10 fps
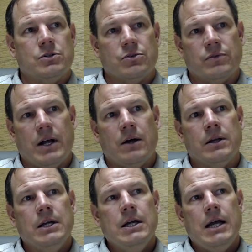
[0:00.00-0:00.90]
turn around
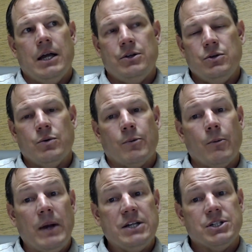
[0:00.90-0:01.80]
and do a
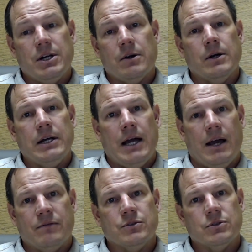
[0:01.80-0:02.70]
probationary
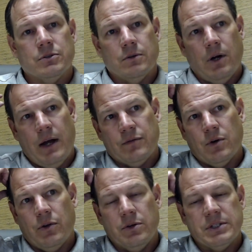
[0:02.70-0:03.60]
after
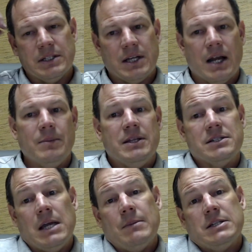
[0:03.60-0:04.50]
all those. And it's got to be the
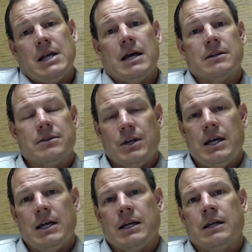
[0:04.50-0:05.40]
same exact
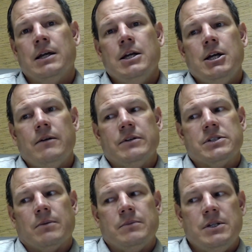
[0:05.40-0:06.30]
thing. If
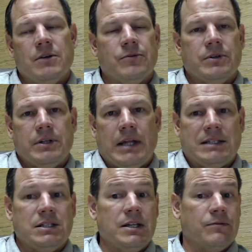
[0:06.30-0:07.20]
it's something different, then
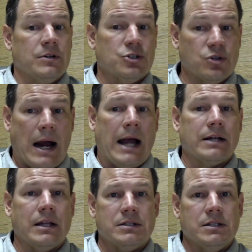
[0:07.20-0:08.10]
that's a different
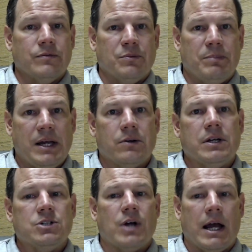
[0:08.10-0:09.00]
track. That's a different
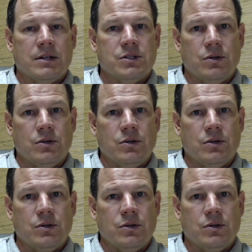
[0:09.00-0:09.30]
penalty track, so